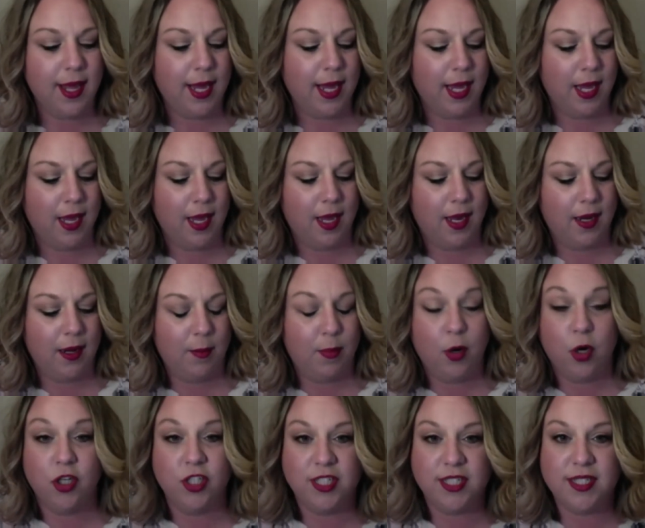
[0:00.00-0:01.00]
and
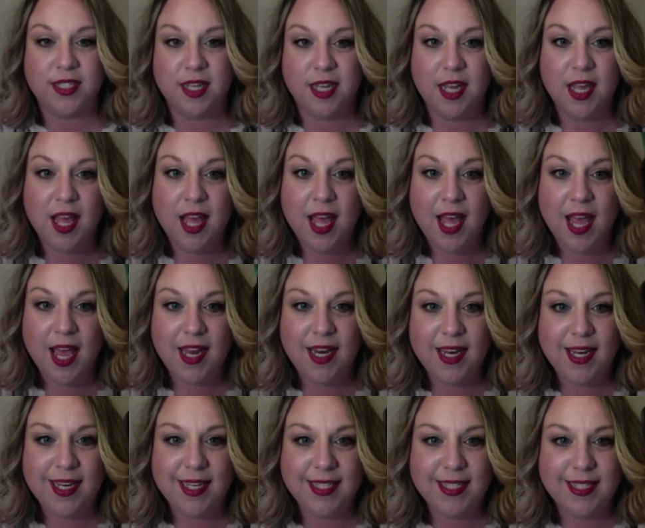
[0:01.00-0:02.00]
purchased it, and
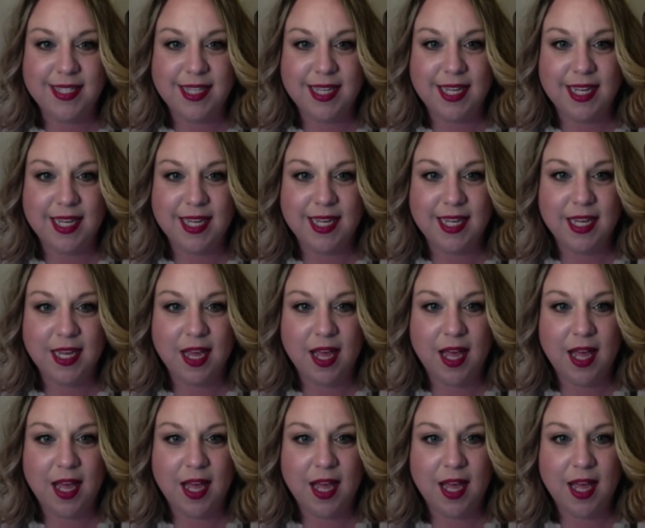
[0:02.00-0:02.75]
it is the